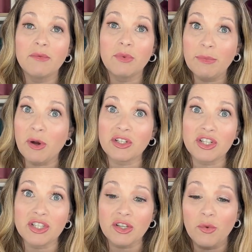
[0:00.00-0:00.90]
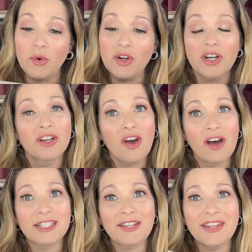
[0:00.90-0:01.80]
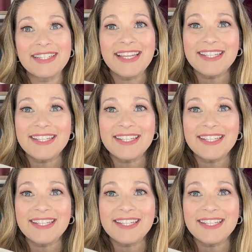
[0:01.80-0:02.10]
repurchase or not. So let's get